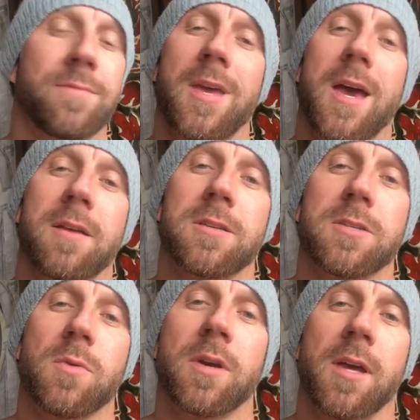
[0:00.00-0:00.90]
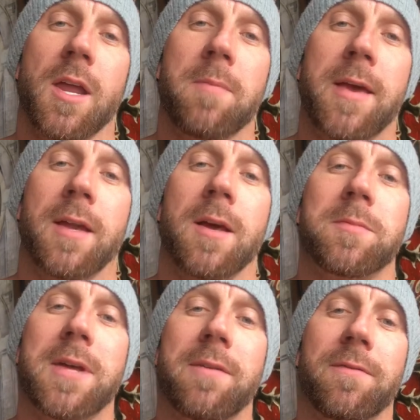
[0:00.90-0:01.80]
yeah, just wanted to kind of make an
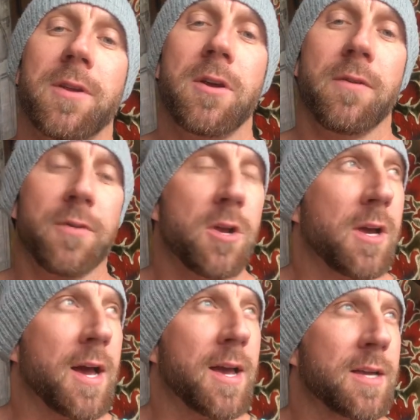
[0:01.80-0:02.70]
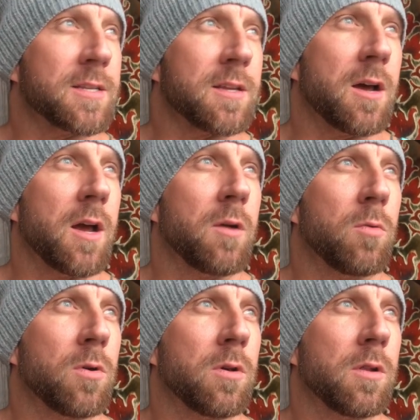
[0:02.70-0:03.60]
update video for you guys. I
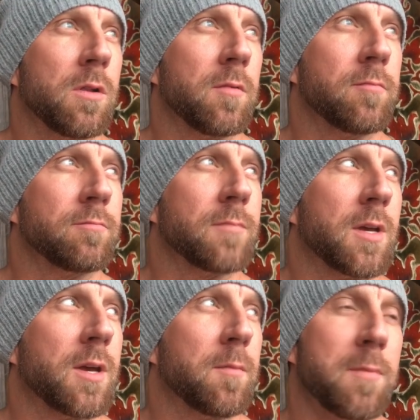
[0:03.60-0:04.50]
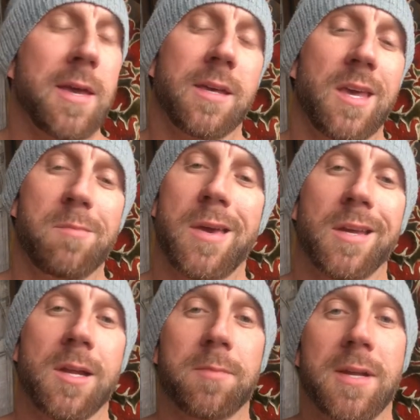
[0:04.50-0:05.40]
will keep
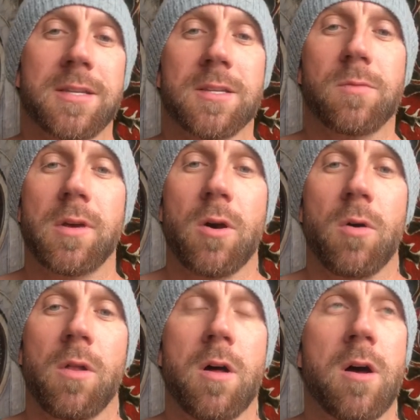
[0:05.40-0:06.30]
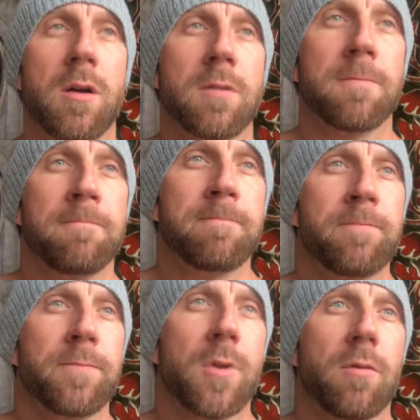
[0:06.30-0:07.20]
making updates as we go along.
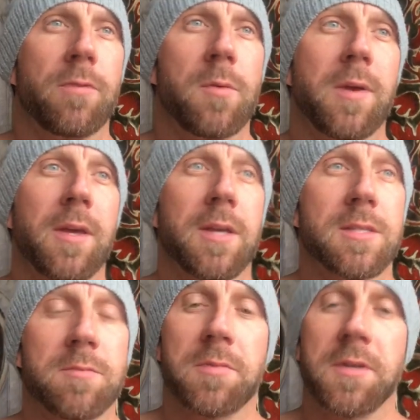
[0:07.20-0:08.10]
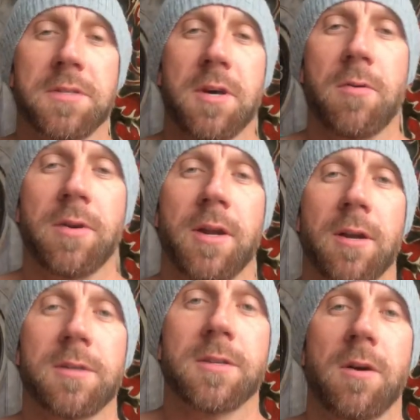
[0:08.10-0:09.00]
Hopefully we can get some things going
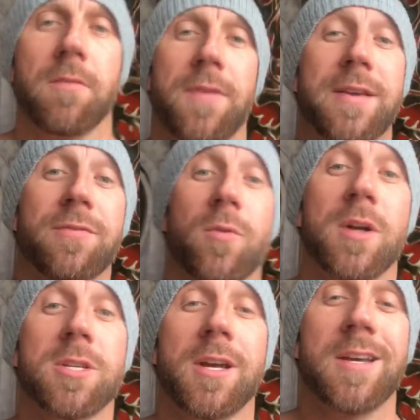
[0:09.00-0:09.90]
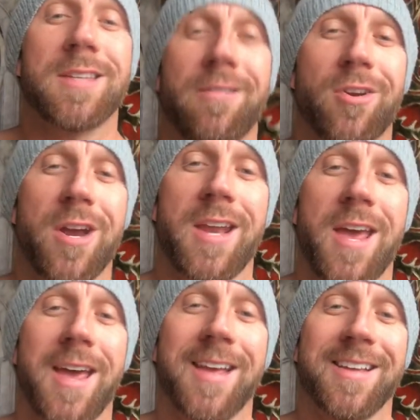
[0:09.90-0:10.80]
here. So thanks for watching, guys. Have a great
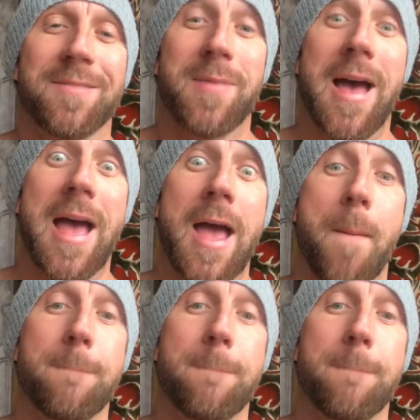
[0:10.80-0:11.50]
day. Bye.